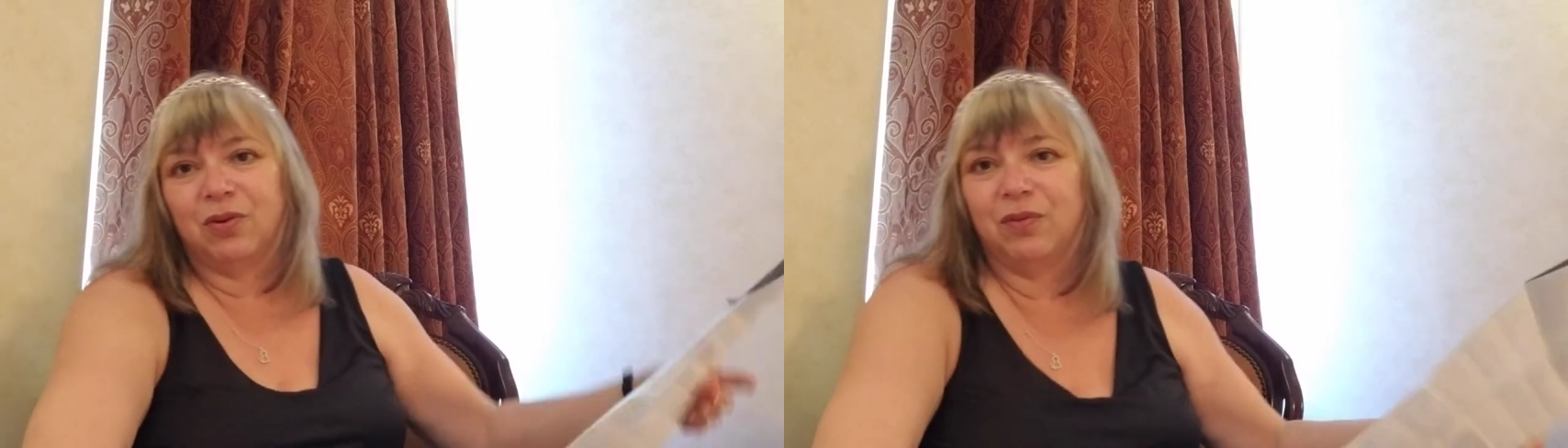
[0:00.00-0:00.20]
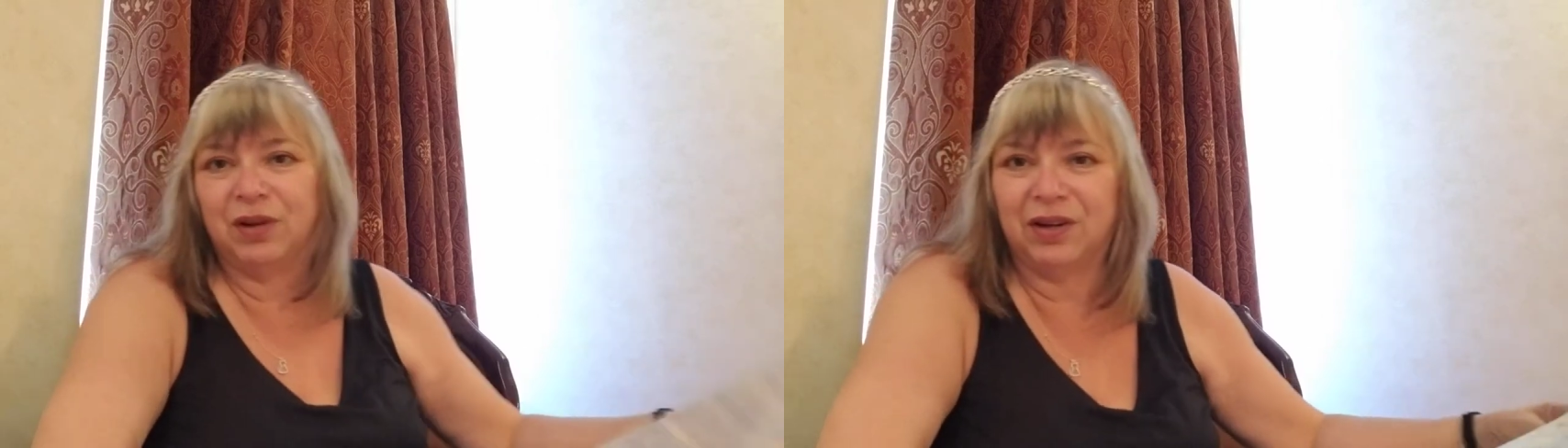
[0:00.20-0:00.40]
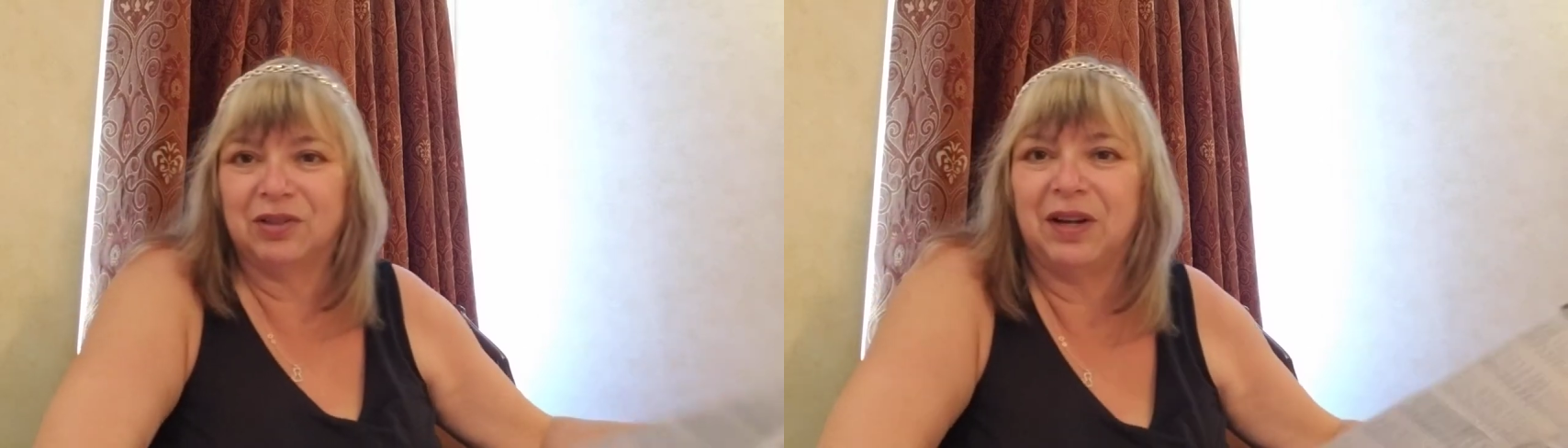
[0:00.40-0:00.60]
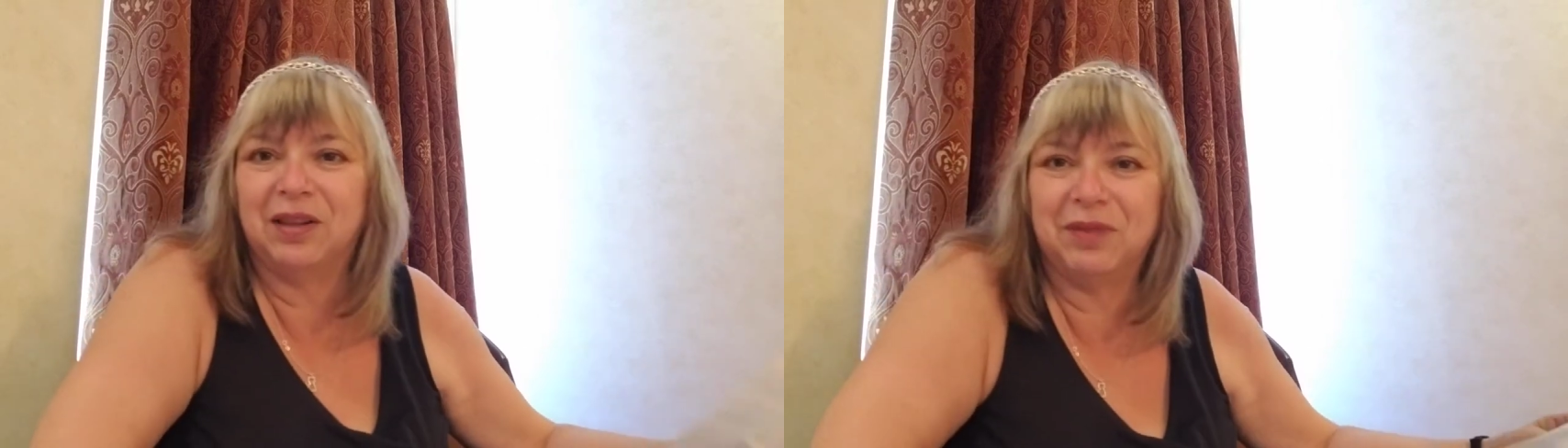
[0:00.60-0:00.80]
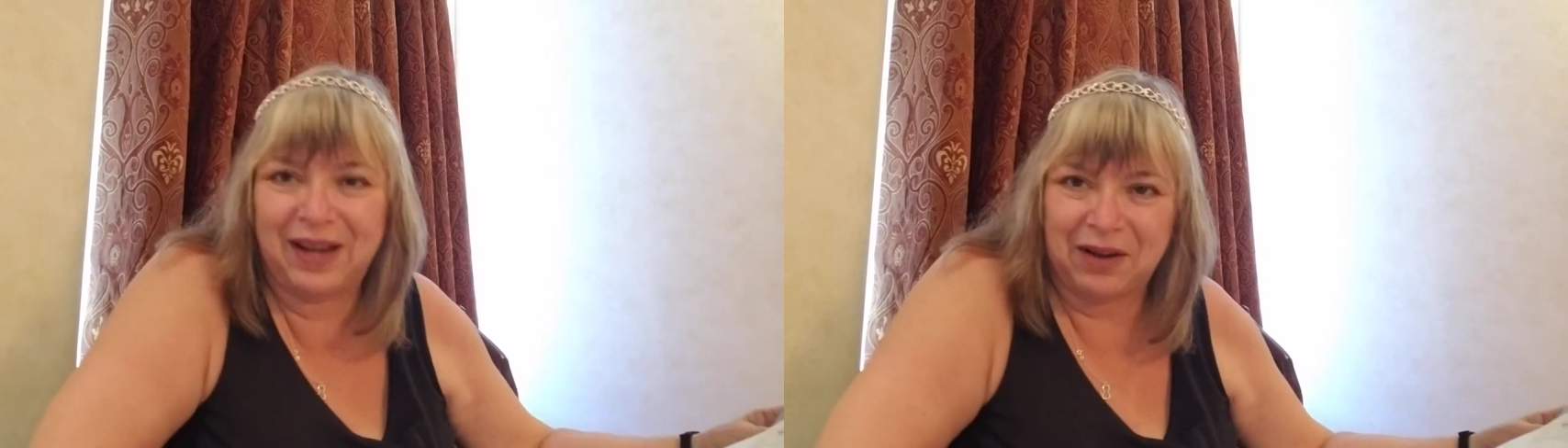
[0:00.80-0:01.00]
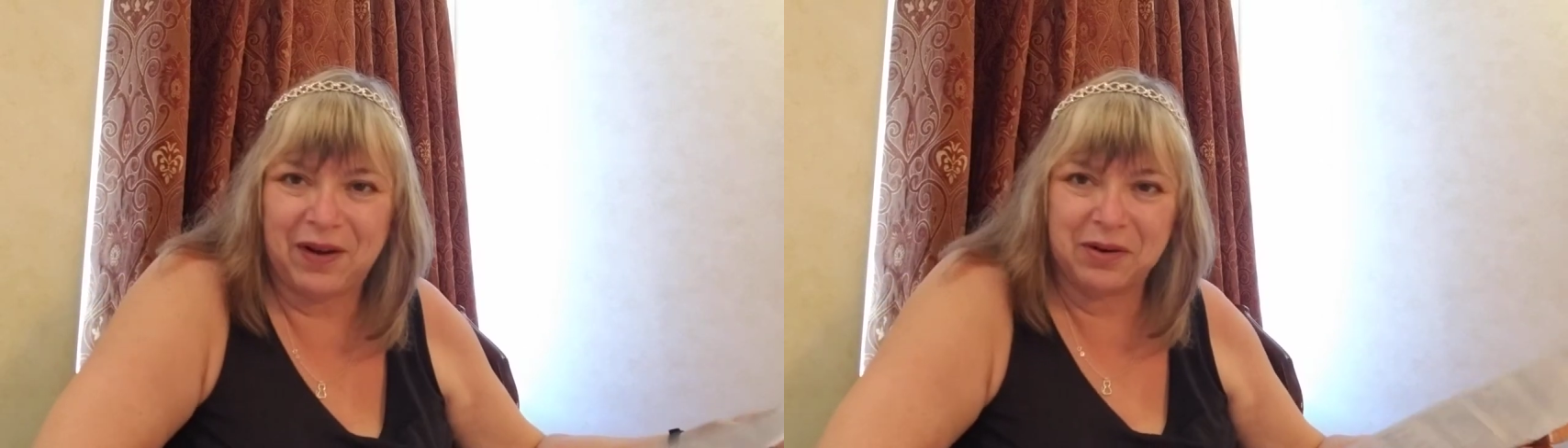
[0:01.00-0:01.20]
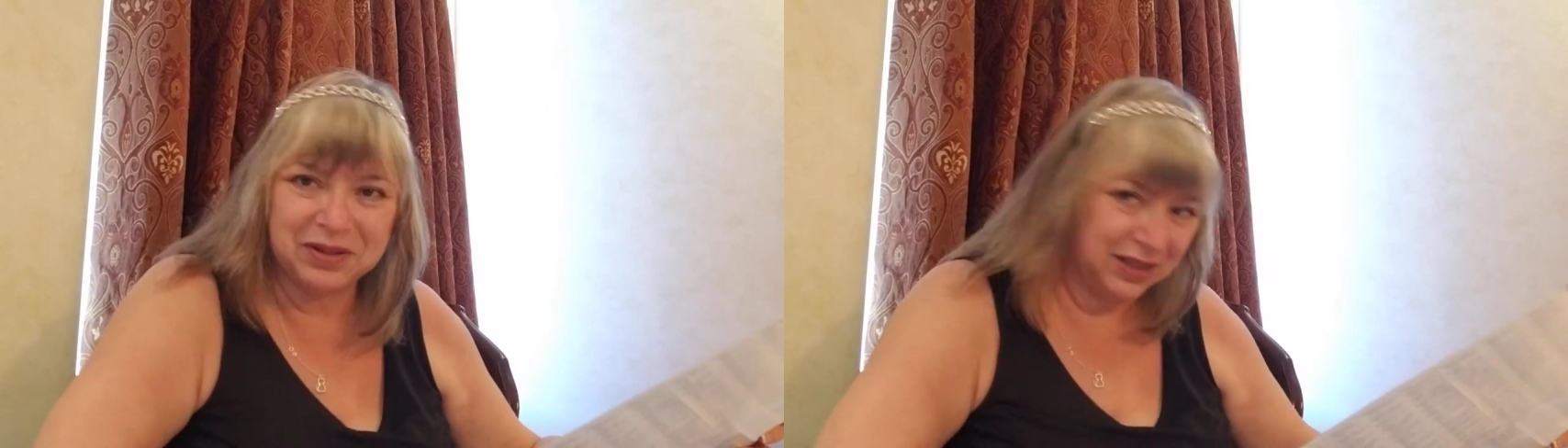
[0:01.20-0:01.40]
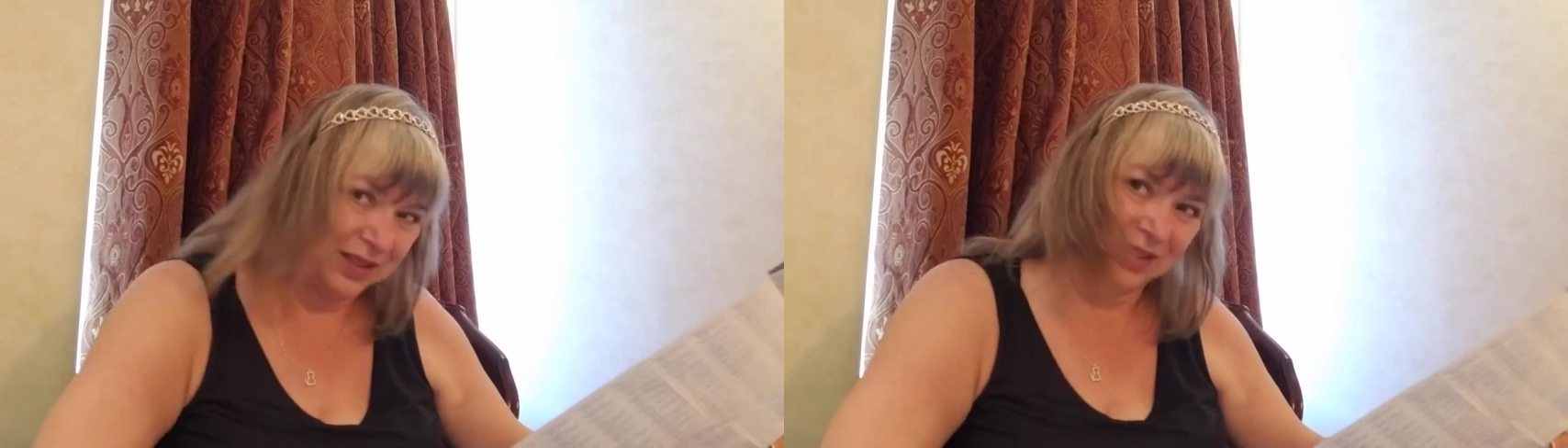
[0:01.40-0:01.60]
when you're on train 3.5
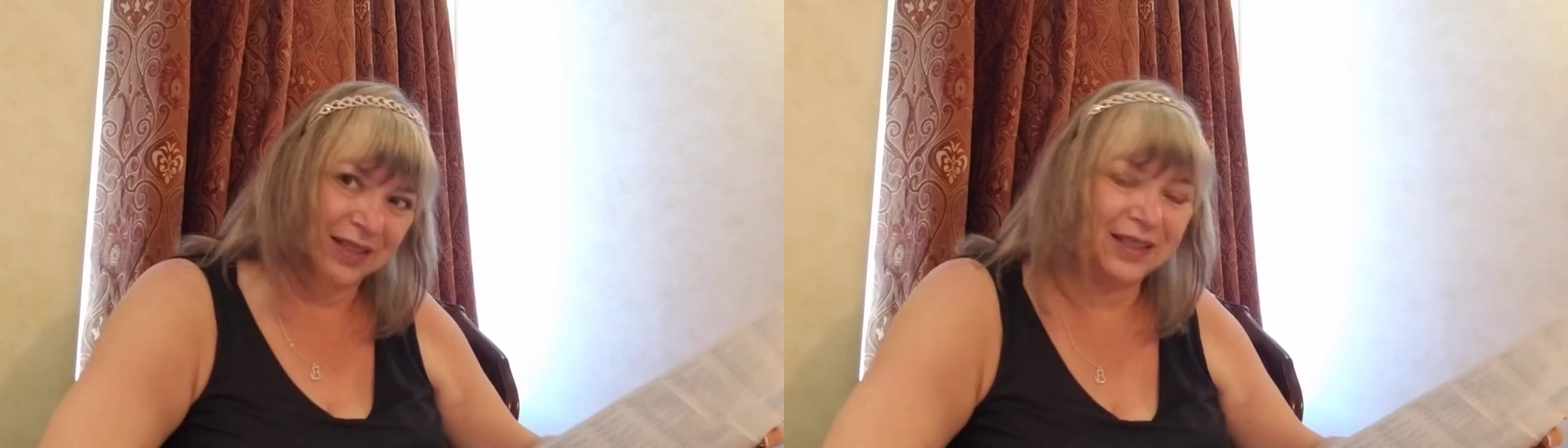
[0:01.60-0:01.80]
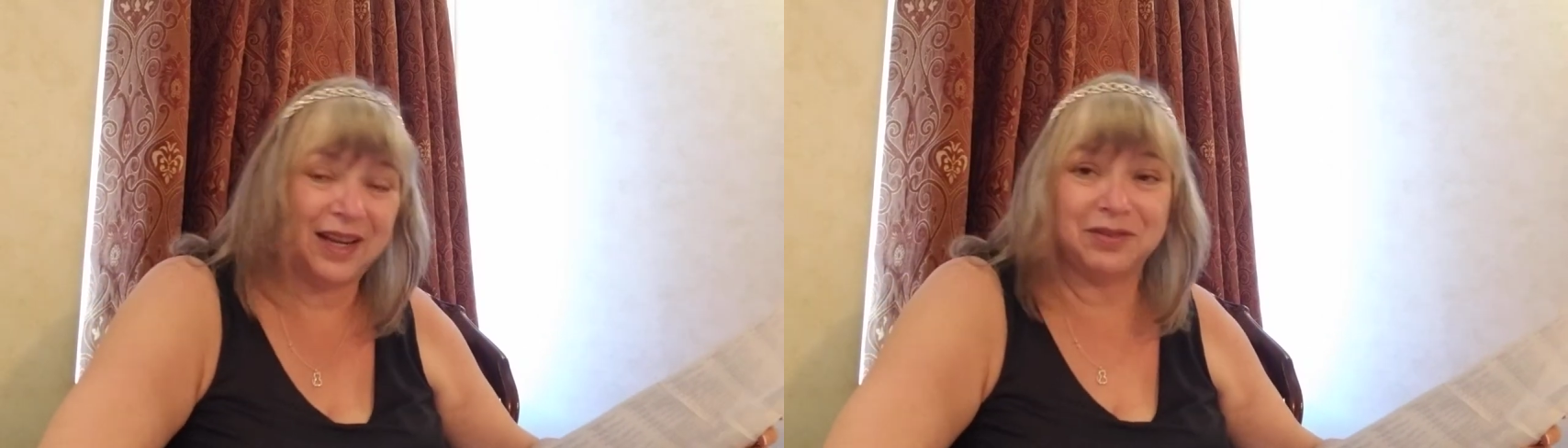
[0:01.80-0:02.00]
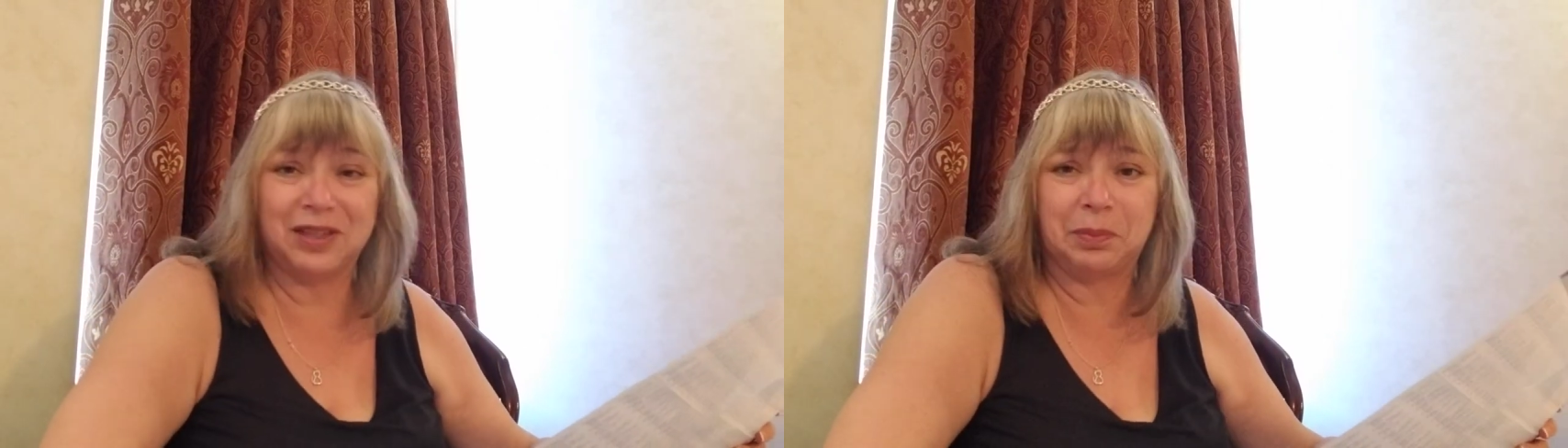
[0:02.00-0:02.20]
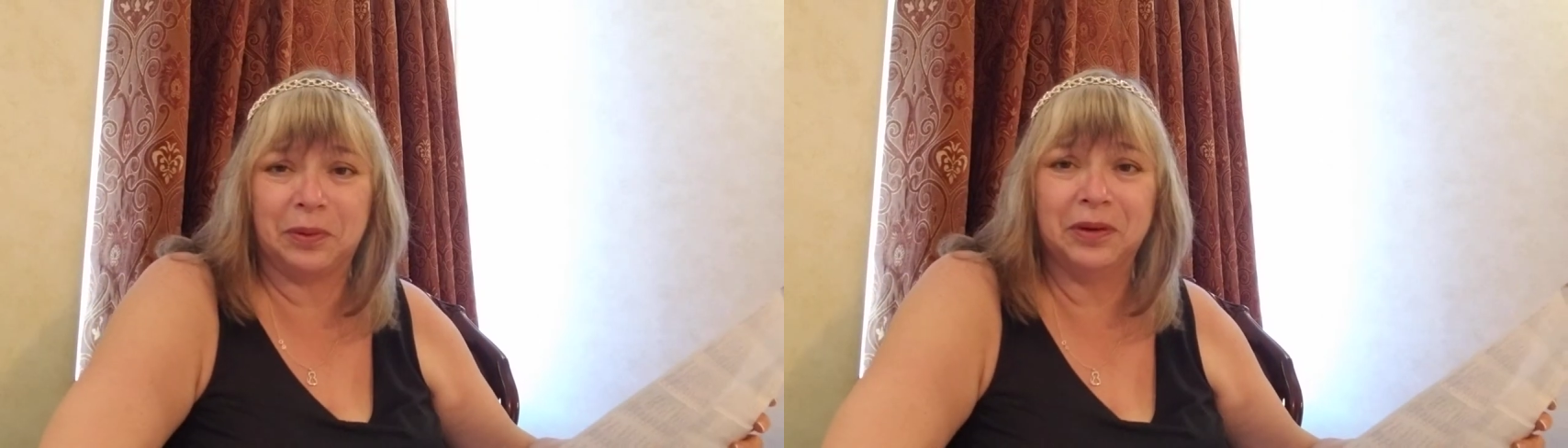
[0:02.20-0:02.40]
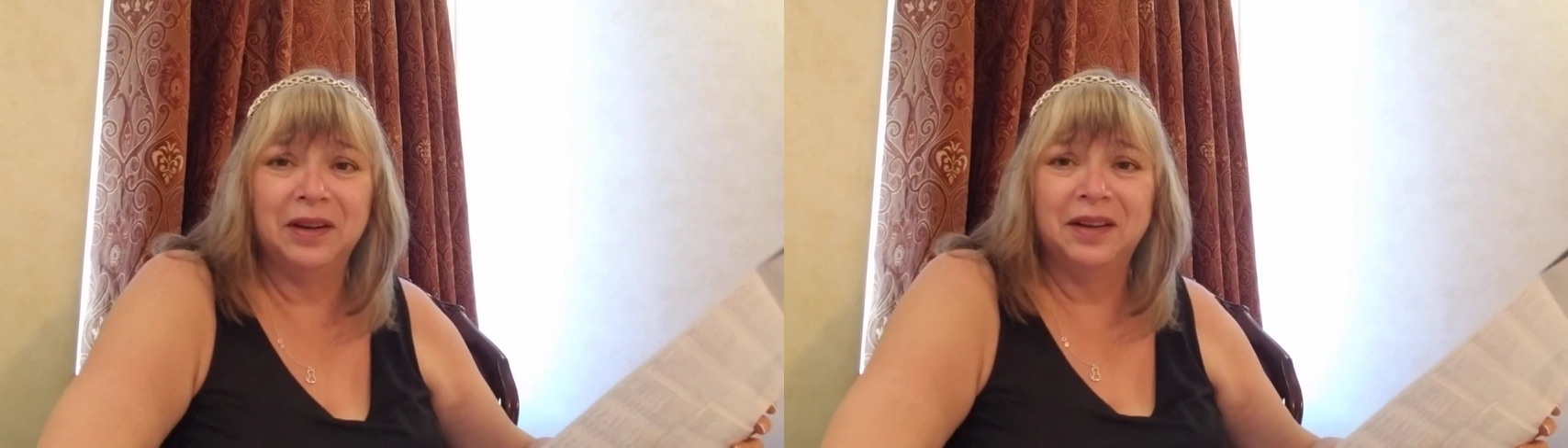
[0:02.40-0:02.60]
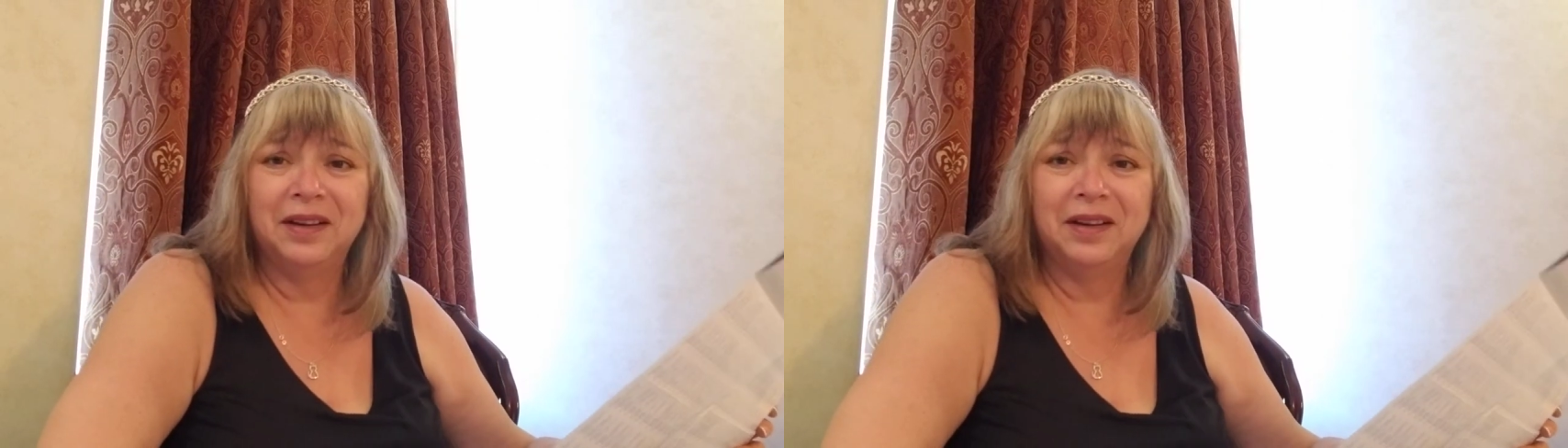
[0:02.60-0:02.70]
hours, it's nice to have supper